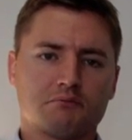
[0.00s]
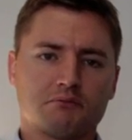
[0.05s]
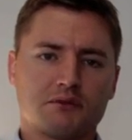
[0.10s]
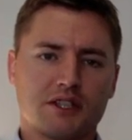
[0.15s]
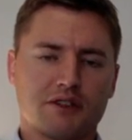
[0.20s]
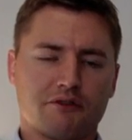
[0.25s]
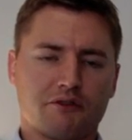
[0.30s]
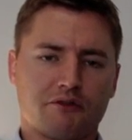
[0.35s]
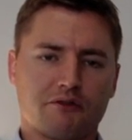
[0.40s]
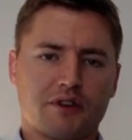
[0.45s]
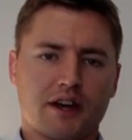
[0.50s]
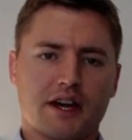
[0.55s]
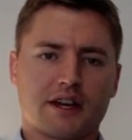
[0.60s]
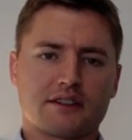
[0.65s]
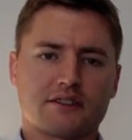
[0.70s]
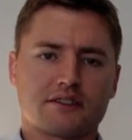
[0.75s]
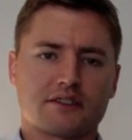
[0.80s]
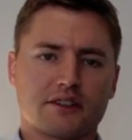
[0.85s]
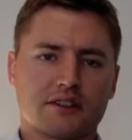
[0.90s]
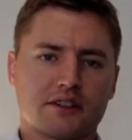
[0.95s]
even
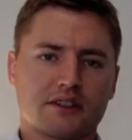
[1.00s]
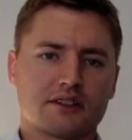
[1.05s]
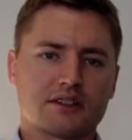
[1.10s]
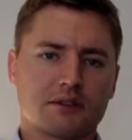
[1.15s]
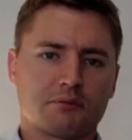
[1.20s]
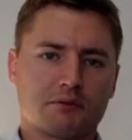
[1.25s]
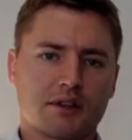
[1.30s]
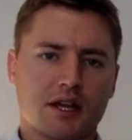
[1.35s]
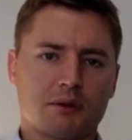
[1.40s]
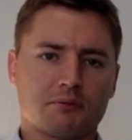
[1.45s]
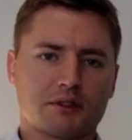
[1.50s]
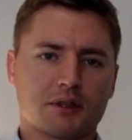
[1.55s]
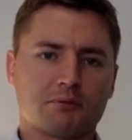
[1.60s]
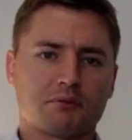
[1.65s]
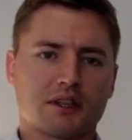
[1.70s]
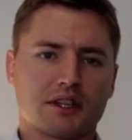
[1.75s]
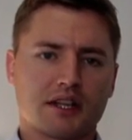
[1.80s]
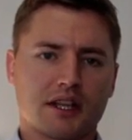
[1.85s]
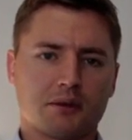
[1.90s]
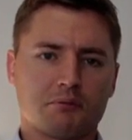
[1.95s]
faster, sometimes up
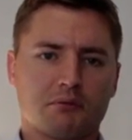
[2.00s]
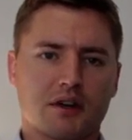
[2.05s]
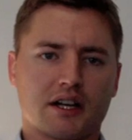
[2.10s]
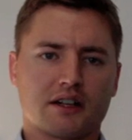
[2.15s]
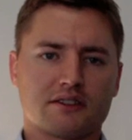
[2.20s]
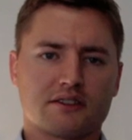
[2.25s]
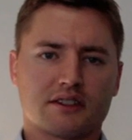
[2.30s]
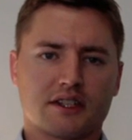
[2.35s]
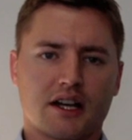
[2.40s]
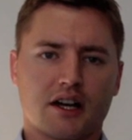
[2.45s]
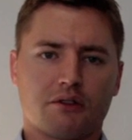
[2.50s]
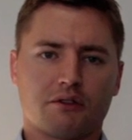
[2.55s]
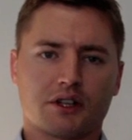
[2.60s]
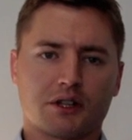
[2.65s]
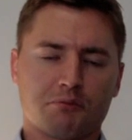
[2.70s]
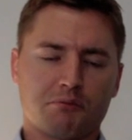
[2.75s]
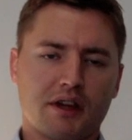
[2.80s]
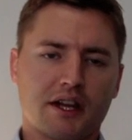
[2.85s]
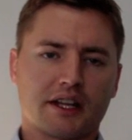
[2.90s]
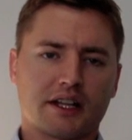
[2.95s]
to 10 miles an hour
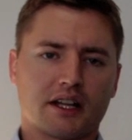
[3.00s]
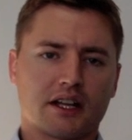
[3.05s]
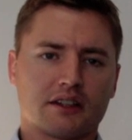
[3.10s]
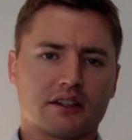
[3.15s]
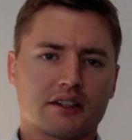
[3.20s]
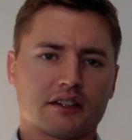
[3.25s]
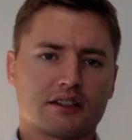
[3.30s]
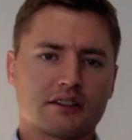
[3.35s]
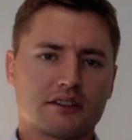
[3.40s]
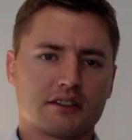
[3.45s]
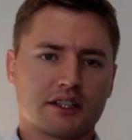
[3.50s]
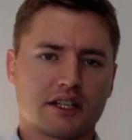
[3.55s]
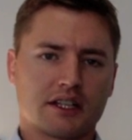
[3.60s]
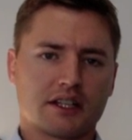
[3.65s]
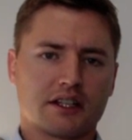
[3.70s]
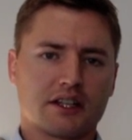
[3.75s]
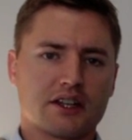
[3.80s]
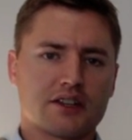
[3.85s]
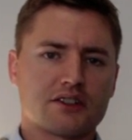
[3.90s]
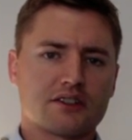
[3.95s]
depending on the
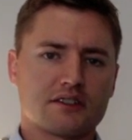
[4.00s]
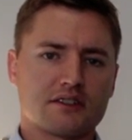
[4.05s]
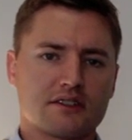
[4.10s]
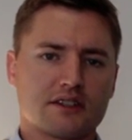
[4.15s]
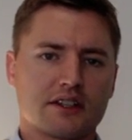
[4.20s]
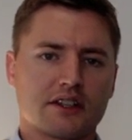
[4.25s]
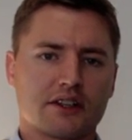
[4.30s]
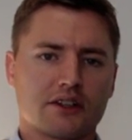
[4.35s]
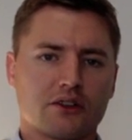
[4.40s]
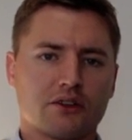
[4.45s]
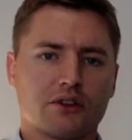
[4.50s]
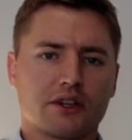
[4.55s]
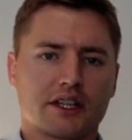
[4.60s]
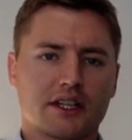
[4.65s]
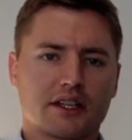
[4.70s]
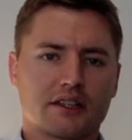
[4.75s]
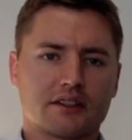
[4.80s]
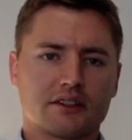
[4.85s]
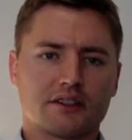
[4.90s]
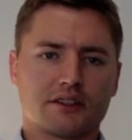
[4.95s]
conditions that you're
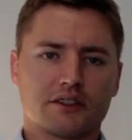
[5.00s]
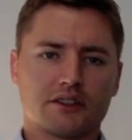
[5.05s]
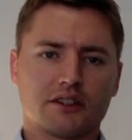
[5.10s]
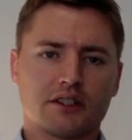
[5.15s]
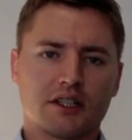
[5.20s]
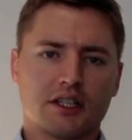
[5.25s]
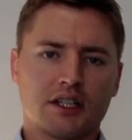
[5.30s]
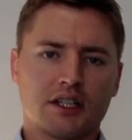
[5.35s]
going into.